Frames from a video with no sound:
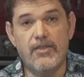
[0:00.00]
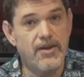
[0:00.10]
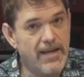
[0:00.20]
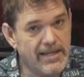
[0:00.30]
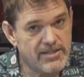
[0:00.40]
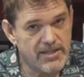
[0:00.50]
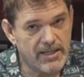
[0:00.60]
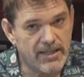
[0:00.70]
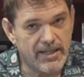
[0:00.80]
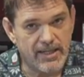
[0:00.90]
The next
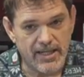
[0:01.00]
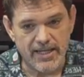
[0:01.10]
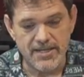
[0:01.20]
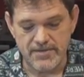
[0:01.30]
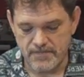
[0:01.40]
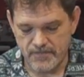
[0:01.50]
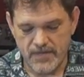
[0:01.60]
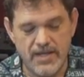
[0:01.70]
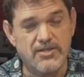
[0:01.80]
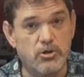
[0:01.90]
thing you're going to need
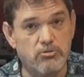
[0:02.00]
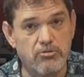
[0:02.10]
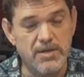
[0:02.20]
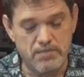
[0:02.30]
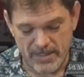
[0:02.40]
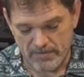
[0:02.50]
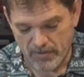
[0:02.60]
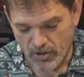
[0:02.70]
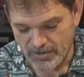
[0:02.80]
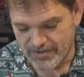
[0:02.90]
is a great big
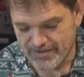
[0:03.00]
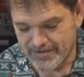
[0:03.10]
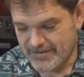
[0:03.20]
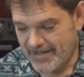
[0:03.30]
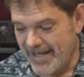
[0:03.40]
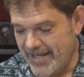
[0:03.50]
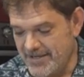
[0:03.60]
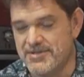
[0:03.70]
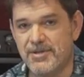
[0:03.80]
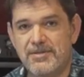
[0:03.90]
pot
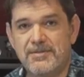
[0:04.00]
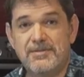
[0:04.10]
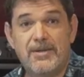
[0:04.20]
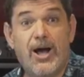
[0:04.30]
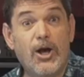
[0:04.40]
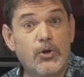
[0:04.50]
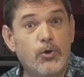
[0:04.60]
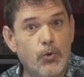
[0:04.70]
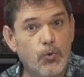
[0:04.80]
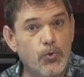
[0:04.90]
and a
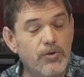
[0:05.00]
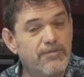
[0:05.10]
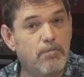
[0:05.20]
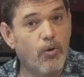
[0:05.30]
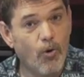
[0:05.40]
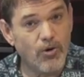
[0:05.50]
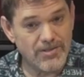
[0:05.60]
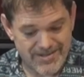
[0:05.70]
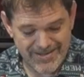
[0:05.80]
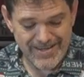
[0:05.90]
goon of
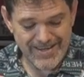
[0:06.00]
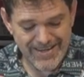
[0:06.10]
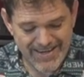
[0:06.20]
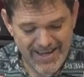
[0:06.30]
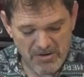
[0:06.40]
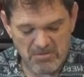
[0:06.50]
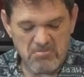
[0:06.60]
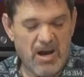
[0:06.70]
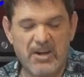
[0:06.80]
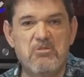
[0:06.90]
port. Now,
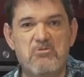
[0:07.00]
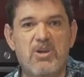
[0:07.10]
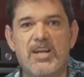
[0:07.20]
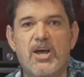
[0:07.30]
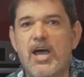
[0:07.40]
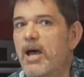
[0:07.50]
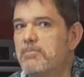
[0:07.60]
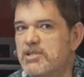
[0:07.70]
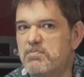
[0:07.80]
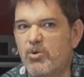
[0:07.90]
I don't really know how
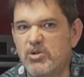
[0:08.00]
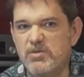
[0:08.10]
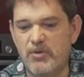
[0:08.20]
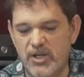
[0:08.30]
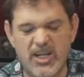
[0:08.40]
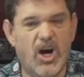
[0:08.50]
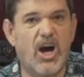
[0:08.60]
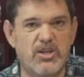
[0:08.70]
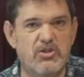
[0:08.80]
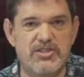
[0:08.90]
much port to put in.
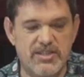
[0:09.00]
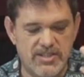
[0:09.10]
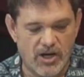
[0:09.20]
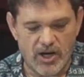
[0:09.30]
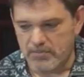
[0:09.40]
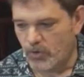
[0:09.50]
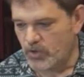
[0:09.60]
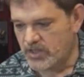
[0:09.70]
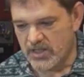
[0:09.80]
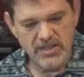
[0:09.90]
I usually just
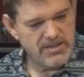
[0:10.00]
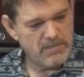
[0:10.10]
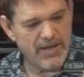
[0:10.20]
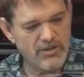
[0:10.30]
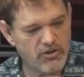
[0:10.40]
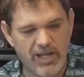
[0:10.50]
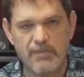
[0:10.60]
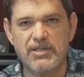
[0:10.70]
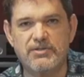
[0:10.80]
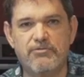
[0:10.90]
eyeball it. Depends on how
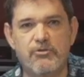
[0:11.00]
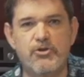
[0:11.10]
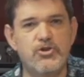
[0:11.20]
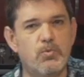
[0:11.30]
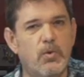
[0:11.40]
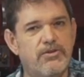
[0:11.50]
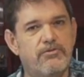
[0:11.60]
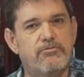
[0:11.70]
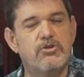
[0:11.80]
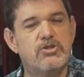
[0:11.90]
much fruit. You want the
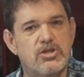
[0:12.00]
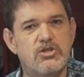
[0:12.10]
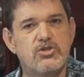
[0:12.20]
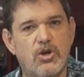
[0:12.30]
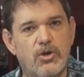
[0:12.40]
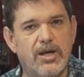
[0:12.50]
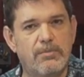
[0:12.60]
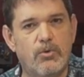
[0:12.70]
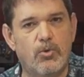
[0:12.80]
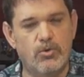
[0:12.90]
fruit to soak
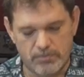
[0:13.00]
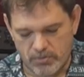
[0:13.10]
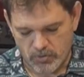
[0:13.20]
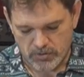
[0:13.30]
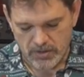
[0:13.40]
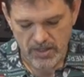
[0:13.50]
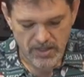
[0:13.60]
up all the port.